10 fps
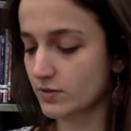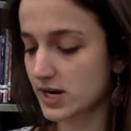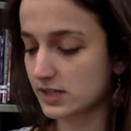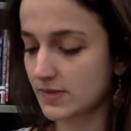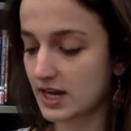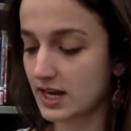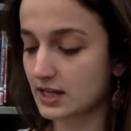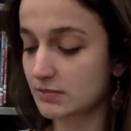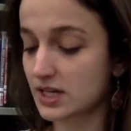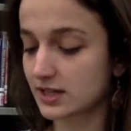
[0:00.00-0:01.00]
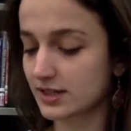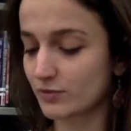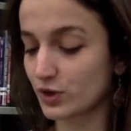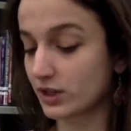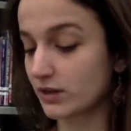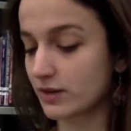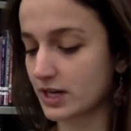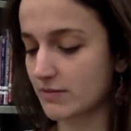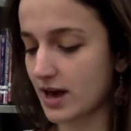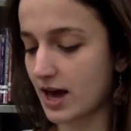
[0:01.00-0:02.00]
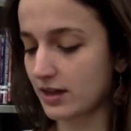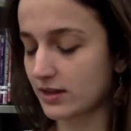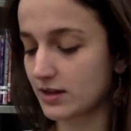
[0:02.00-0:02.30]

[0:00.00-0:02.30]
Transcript: raise my hand because I'm really quick at math.